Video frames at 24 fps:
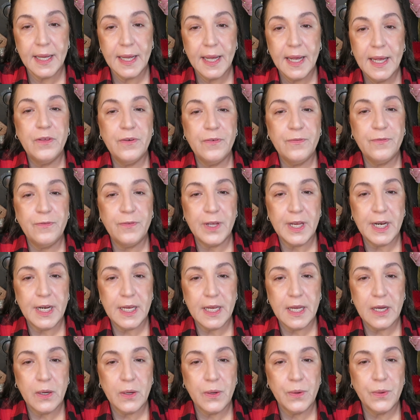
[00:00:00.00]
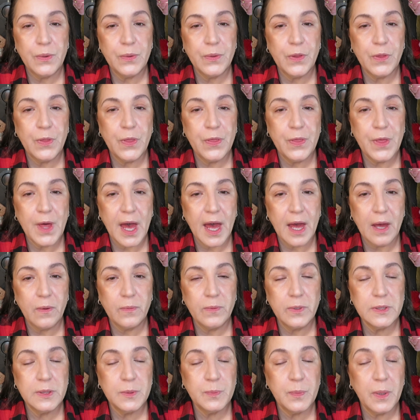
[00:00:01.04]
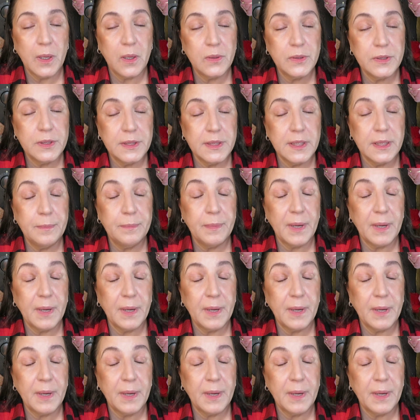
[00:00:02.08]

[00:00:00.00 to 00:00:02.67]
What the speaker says: the video that was posted